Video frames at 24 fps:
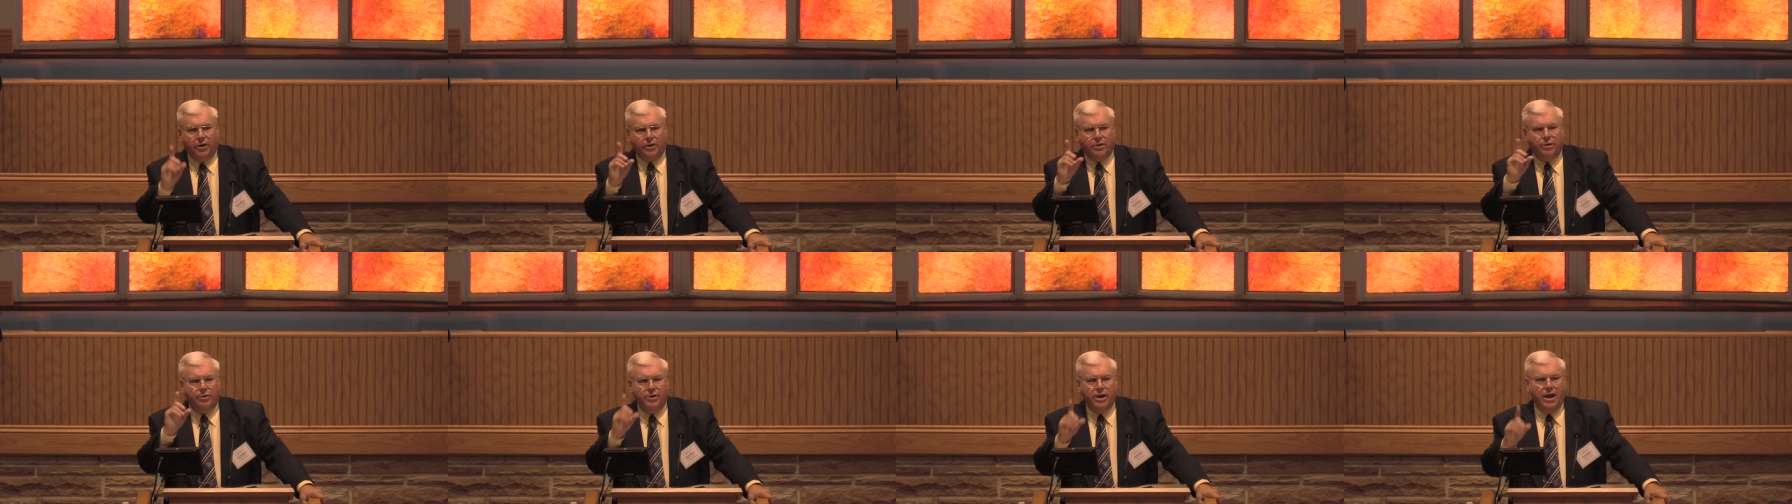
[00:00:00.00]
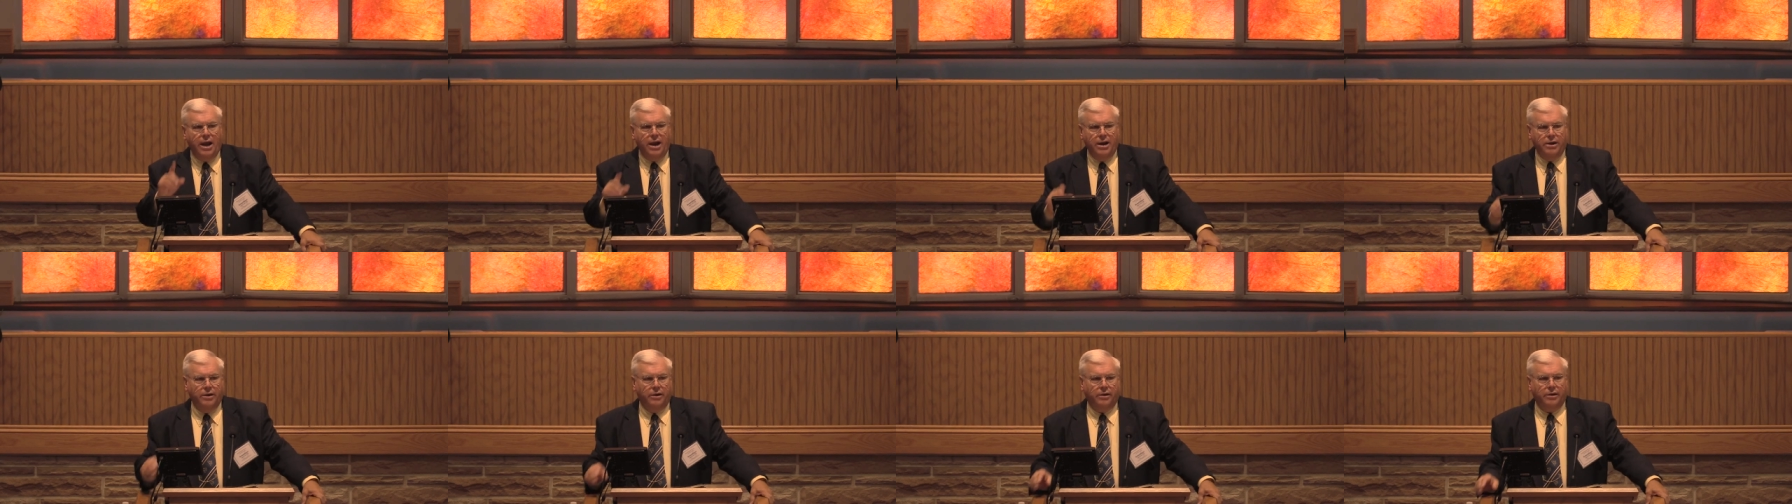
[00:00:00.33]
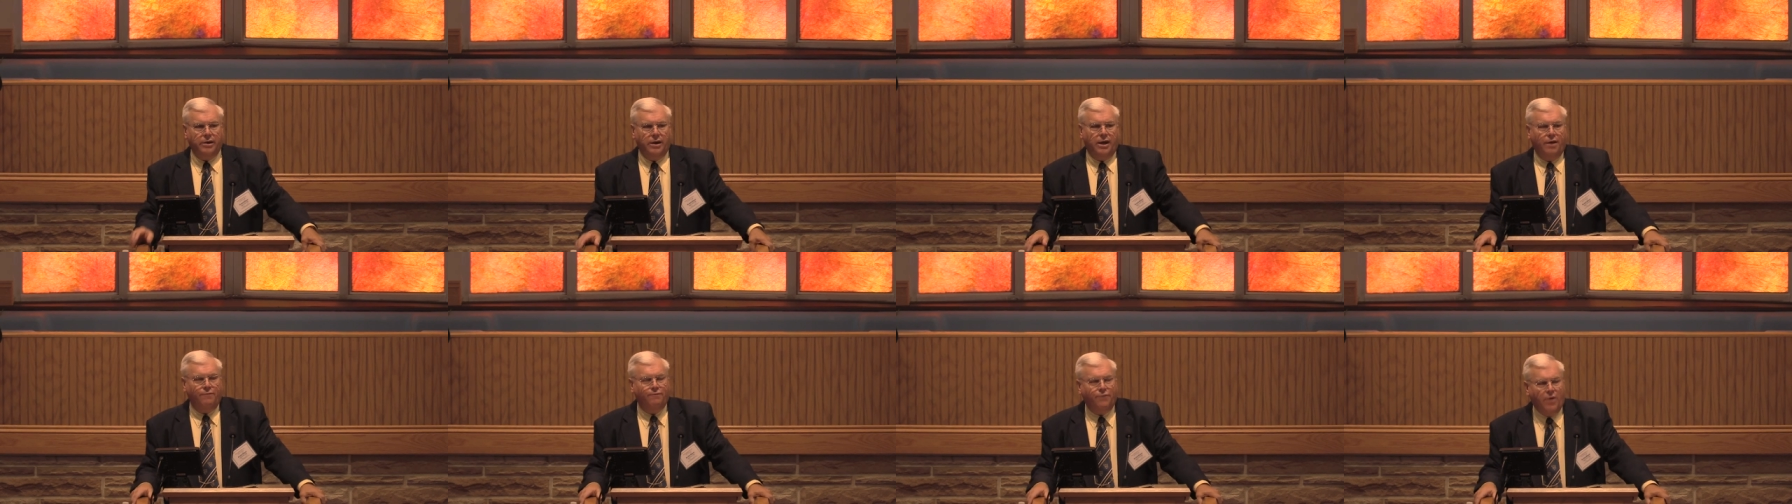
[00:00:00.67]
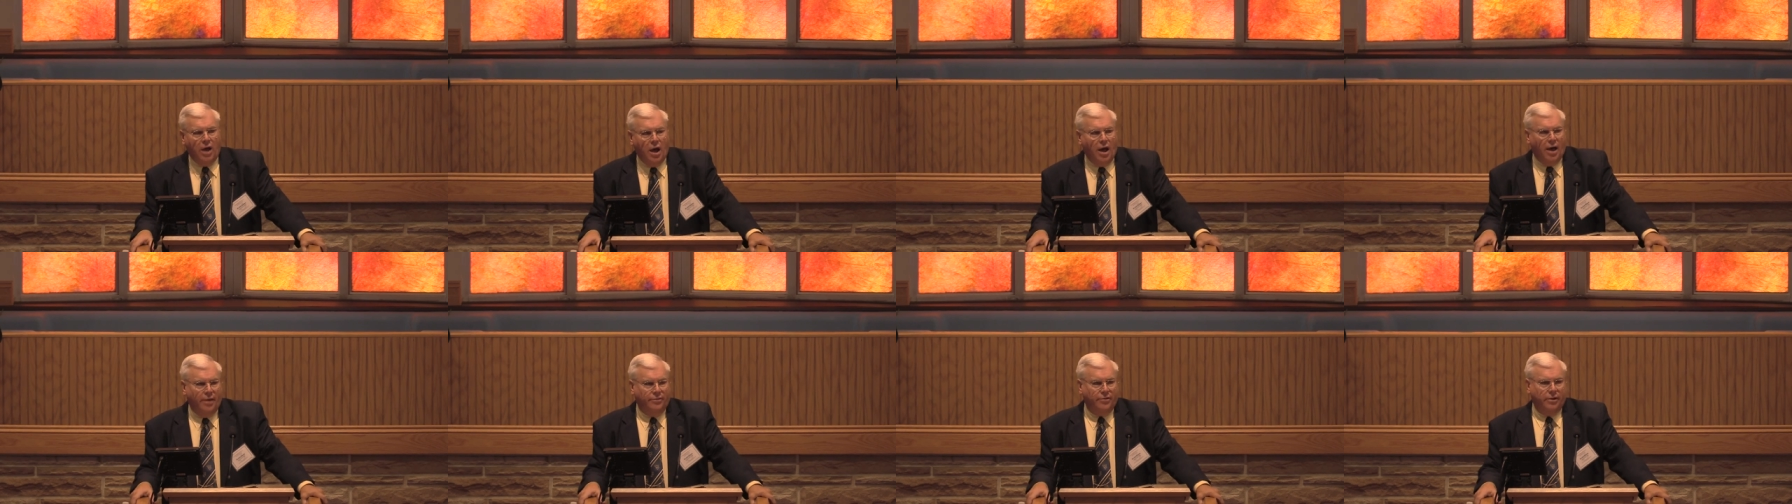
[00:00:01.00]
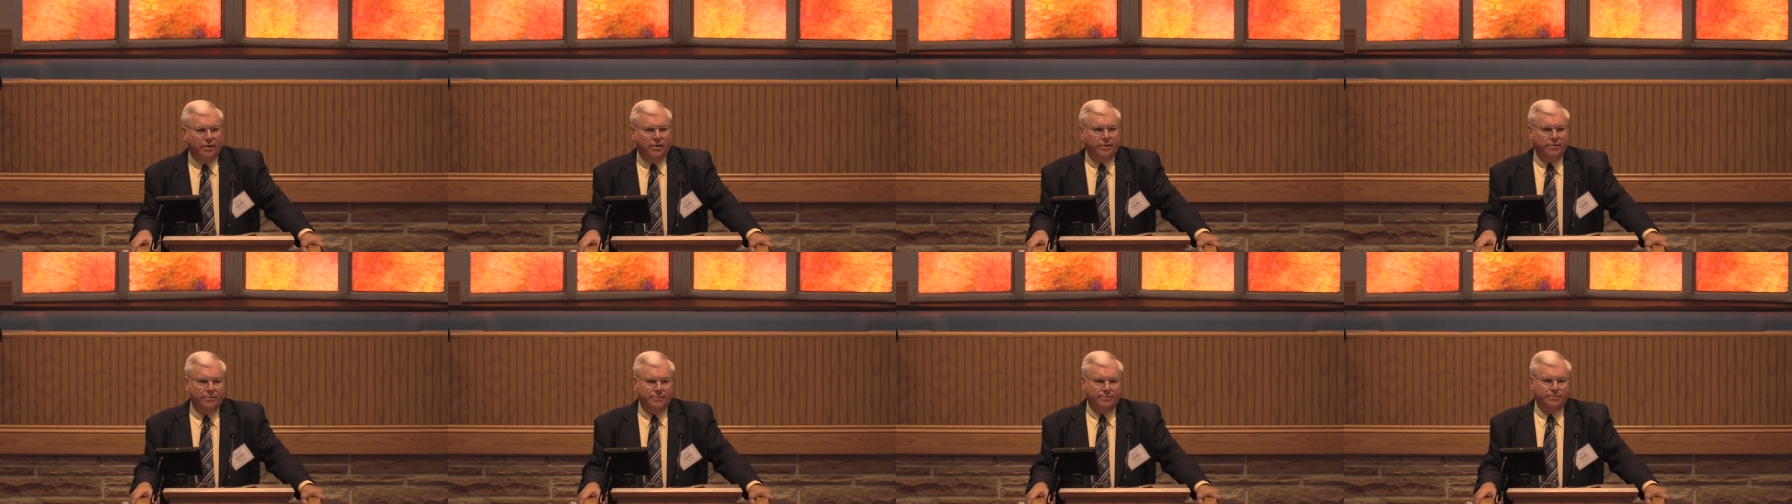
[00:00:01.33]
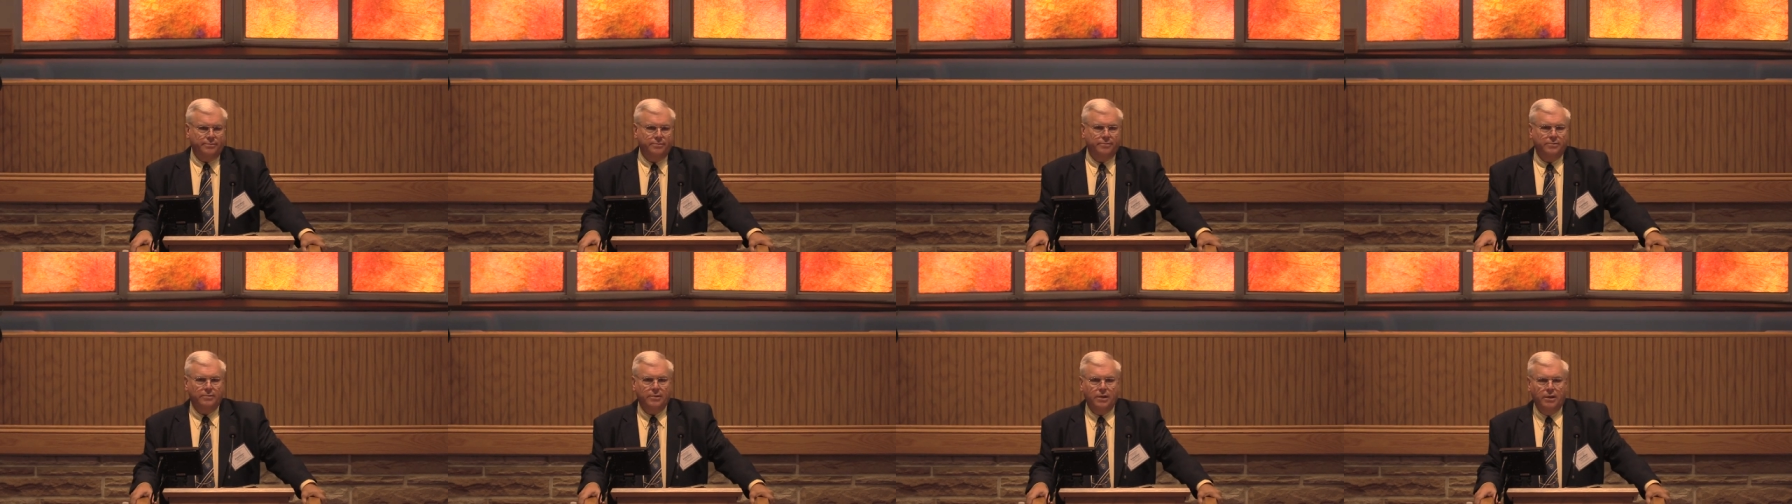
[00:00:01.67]
a creator, a father
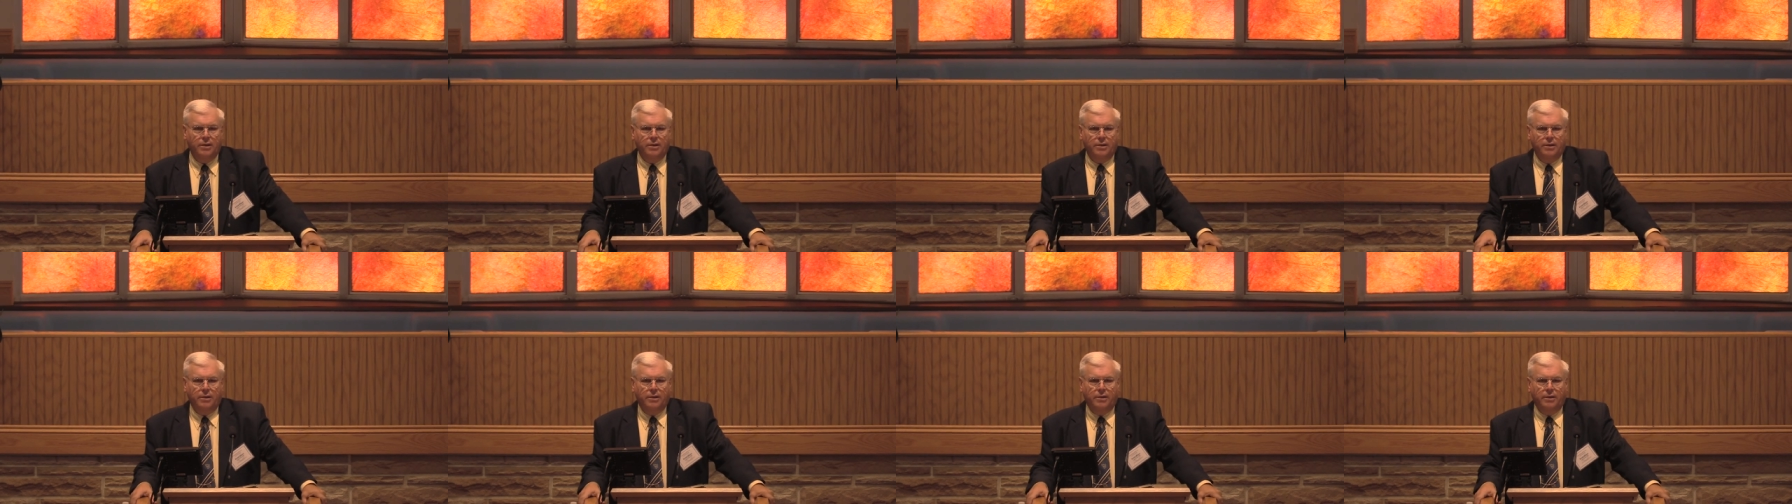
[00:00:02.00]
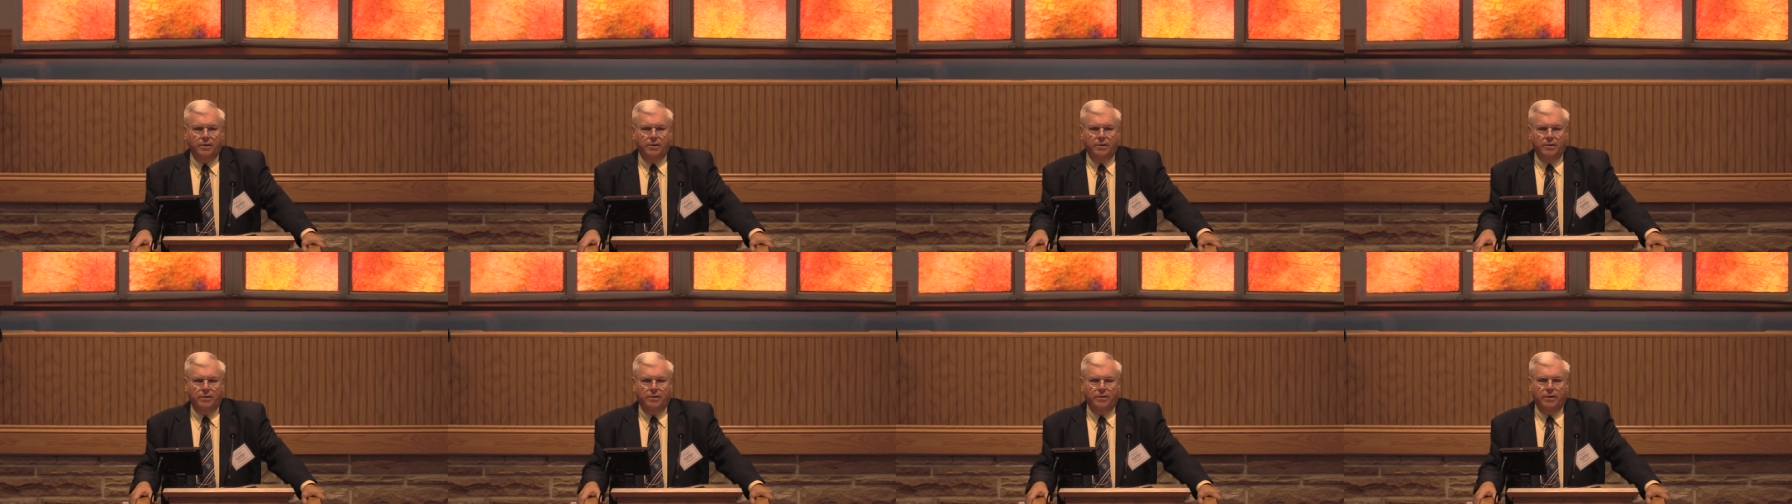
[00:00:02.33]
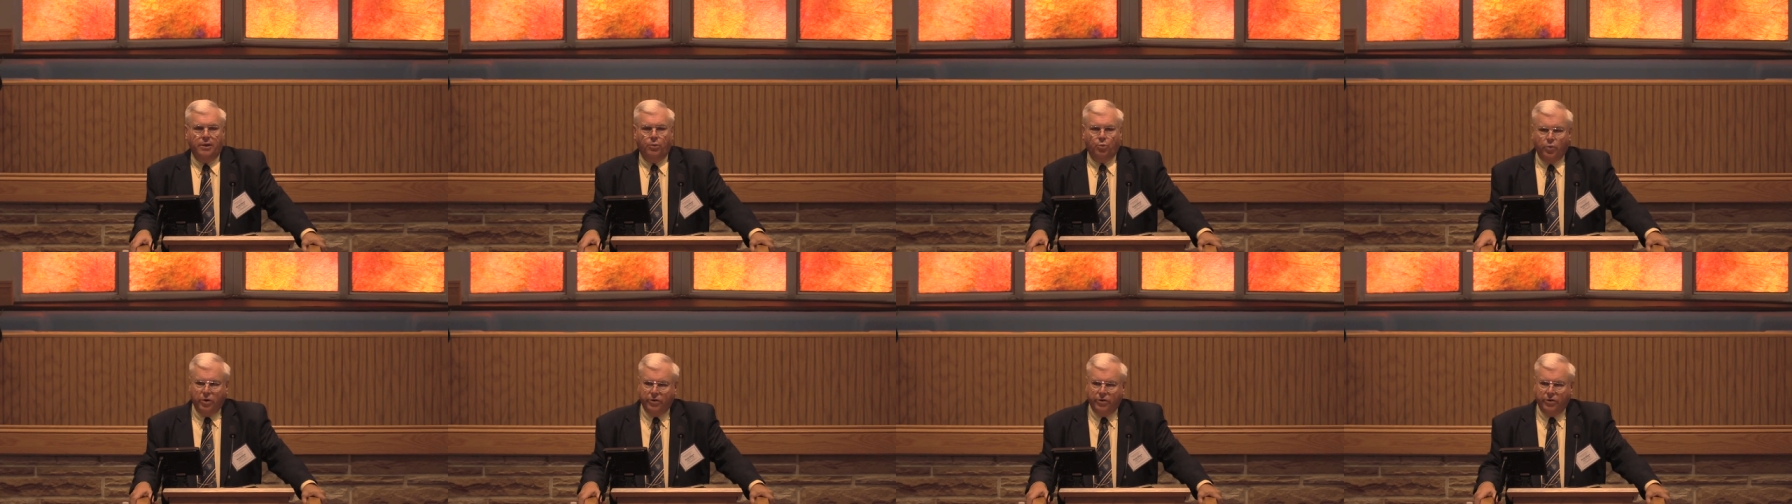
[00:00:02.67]
that